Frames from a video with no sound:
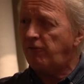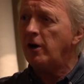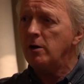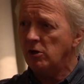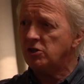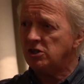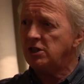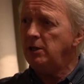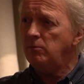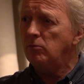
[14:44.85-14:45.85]
very much
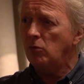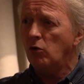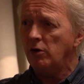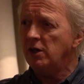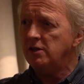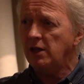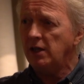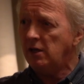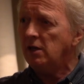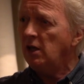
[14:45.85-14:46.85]
team
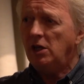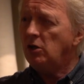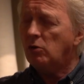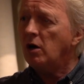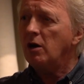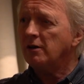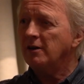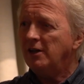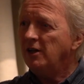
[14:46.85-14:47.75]
orientated. You can't